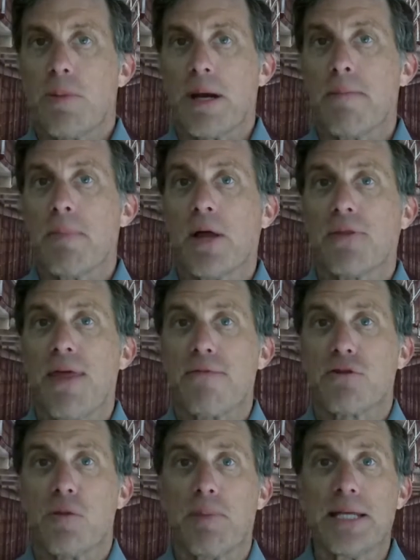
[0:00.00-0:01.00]
about a month after
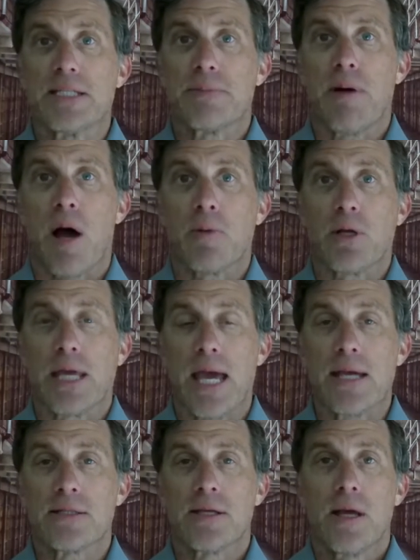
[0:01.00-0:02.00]
the pizza bomber
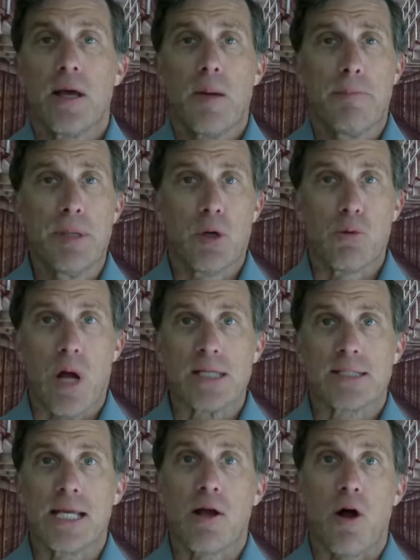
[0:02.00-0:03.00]
case, Bill
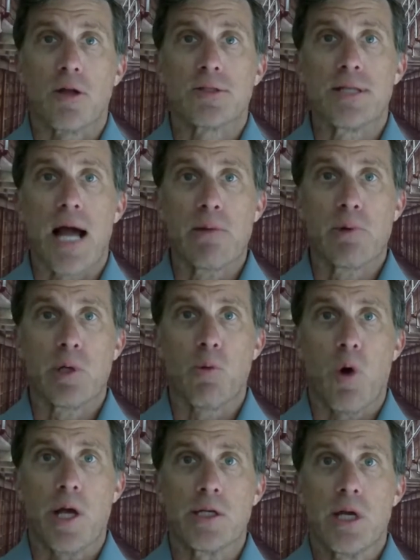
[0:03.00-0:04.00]
Rothstein calls
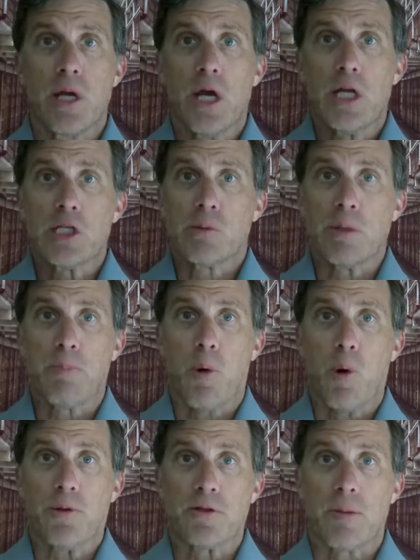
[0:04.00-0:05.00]
911 to
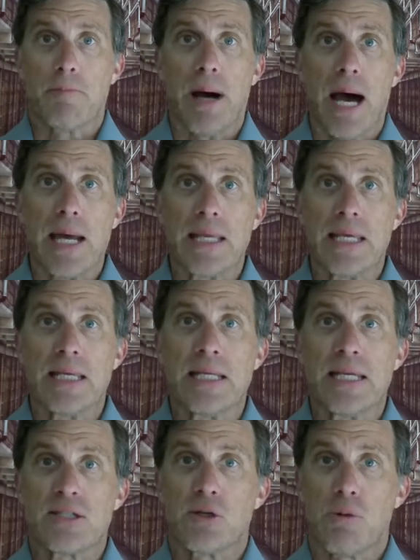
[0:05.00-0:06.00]
report there's a body in
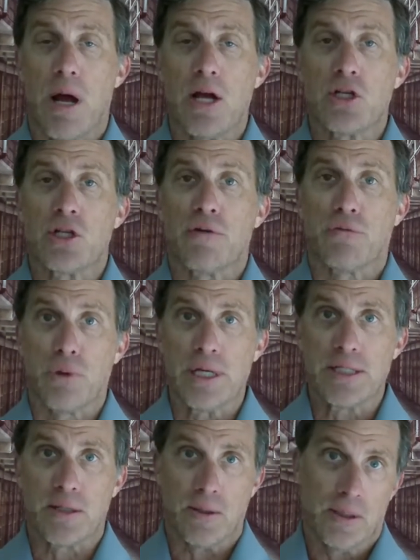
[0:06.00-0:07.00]
his garage in a
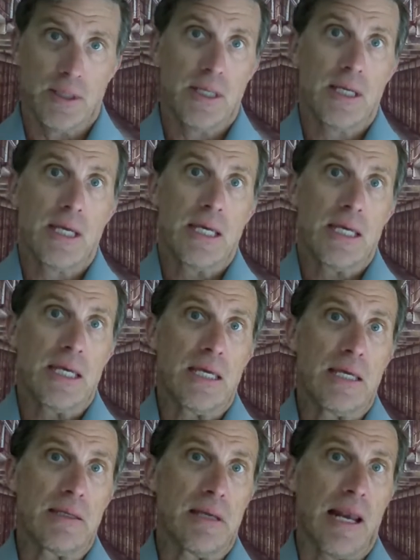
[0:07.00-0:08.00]
freezer.
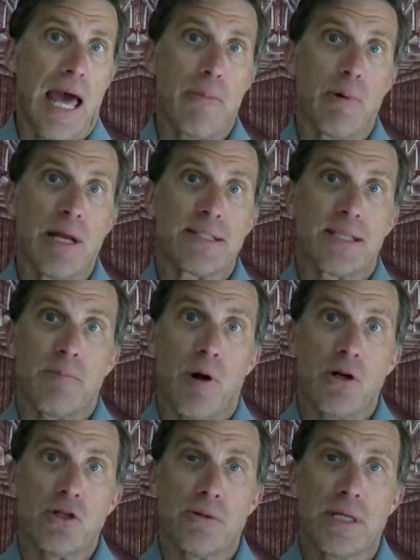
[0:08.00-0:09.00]
He elaborates that
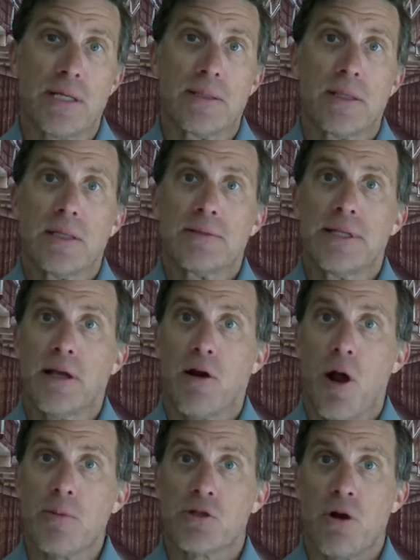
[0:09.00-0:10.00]
Marjorie
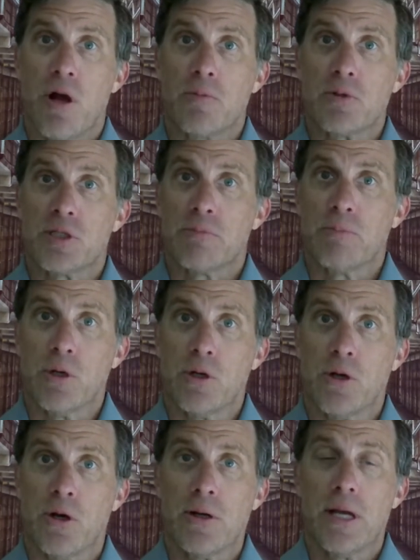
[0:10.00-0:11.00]
Diehl-Armstrong was the
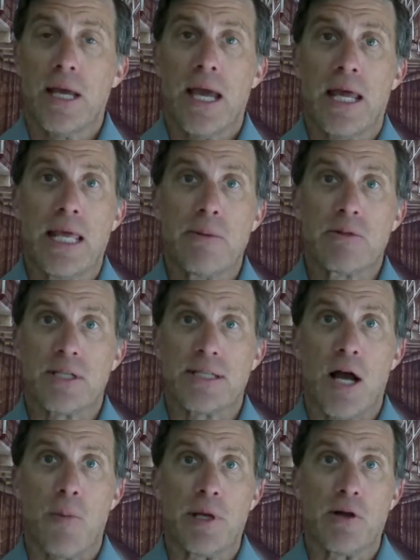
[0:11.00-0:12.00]
murderer and he was just
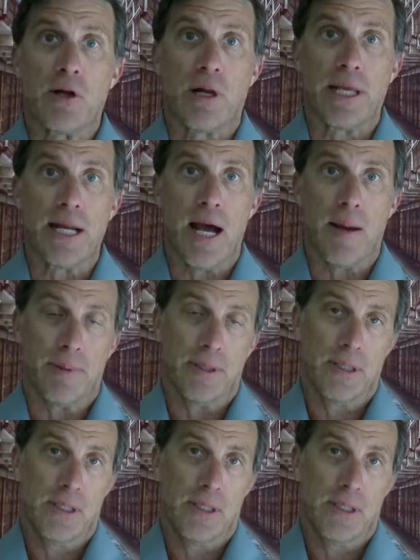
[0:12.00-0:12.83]
helping her clean up.